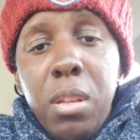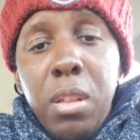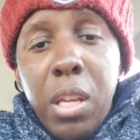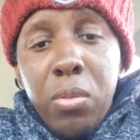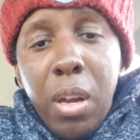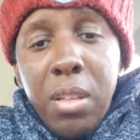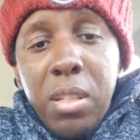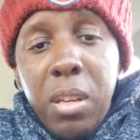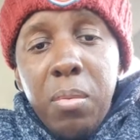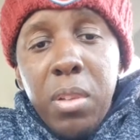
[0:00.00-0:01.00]
That's why I
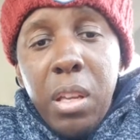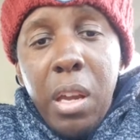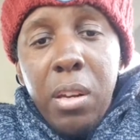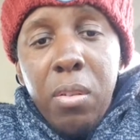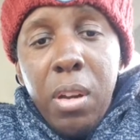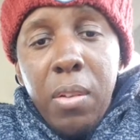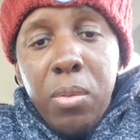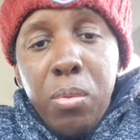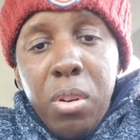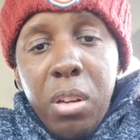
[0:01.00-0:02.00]
steam clean. I don't have to
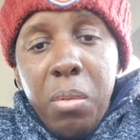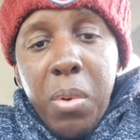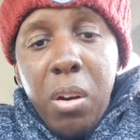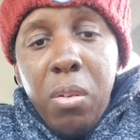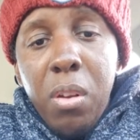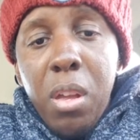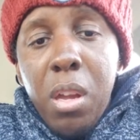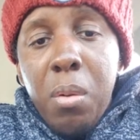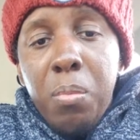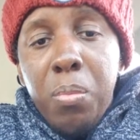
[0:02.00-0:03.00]
worry about
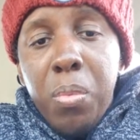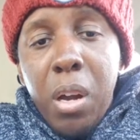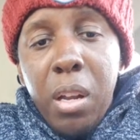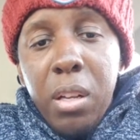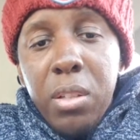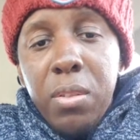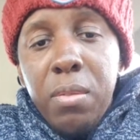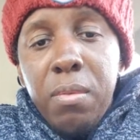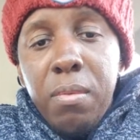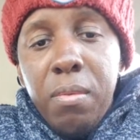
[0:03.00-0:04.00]
products
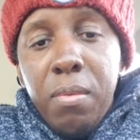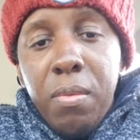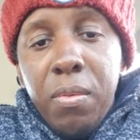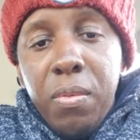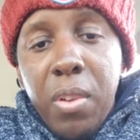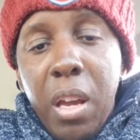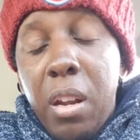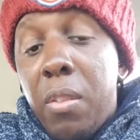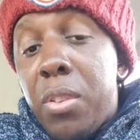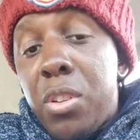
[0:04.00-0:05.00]
flying
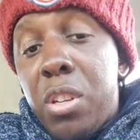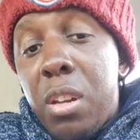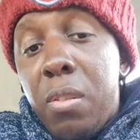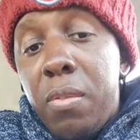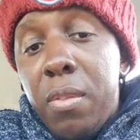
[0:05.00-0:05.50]
off the shelf.